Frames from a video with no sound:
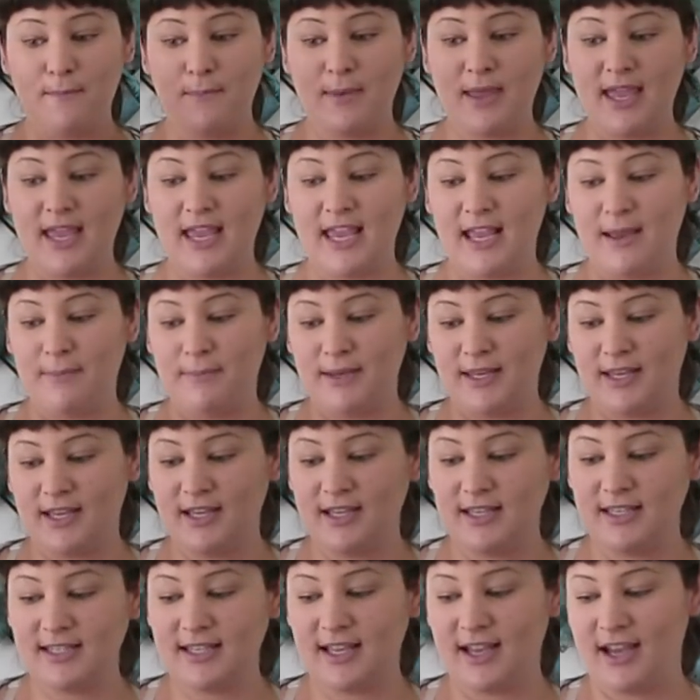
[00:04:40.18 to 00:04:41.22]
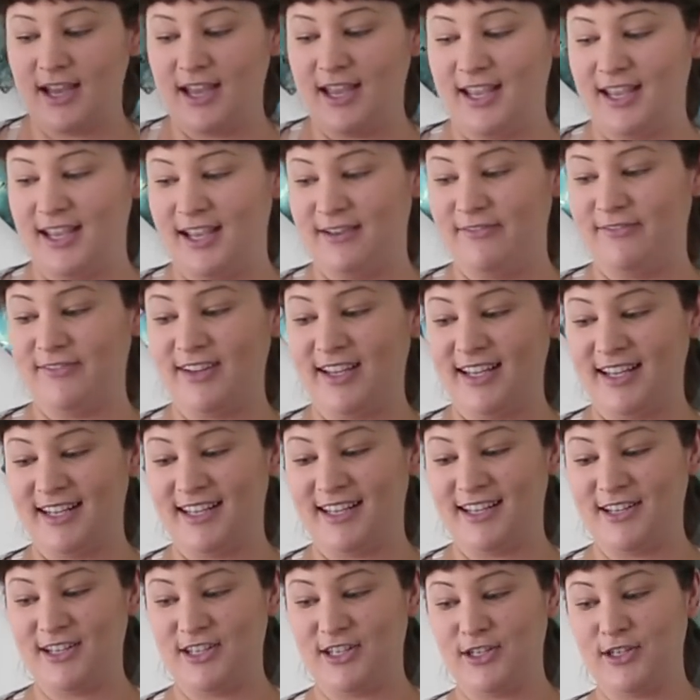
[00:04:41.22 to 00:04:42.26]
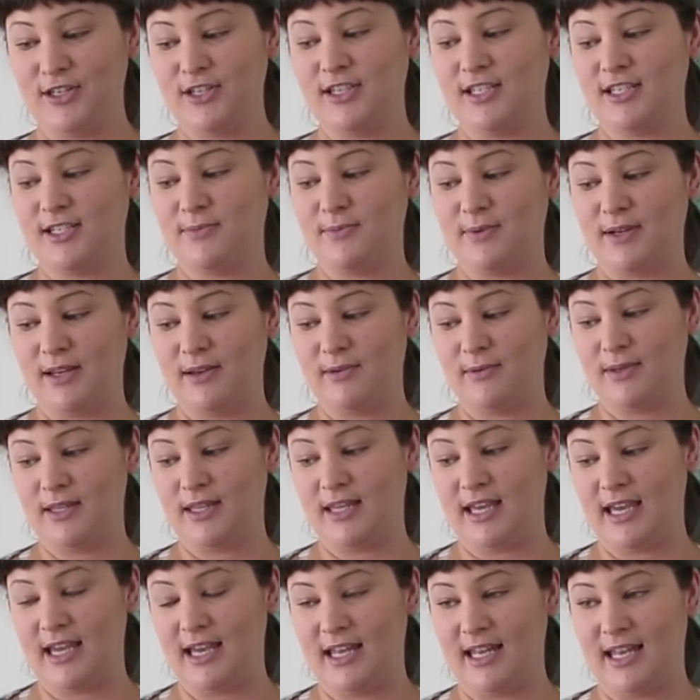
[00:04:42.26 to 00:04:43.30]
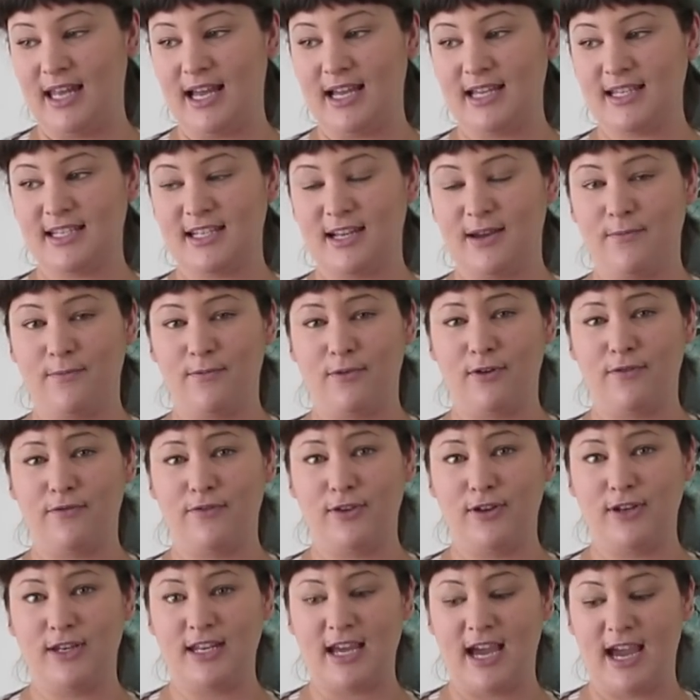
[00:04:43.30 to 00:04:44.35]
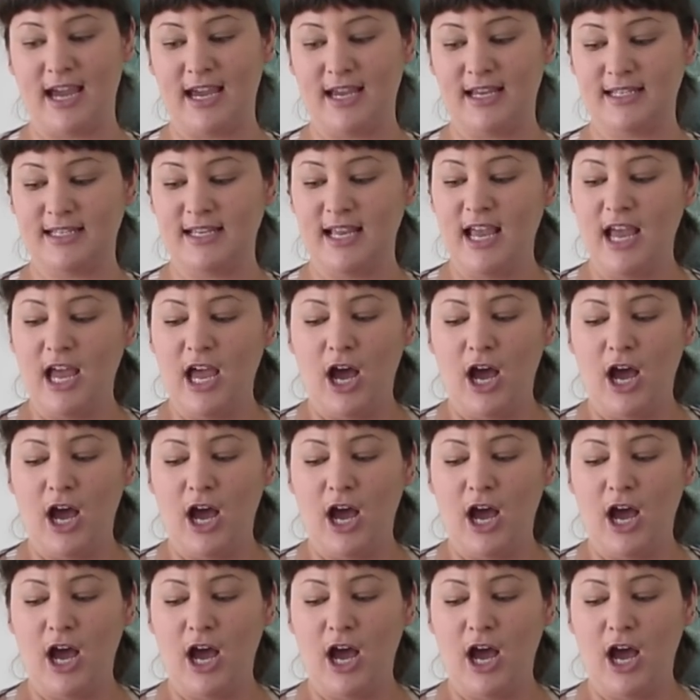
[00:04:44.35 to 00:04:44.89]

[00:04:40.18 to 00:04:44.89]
me, because I am getting induced, we were there last time for a few days.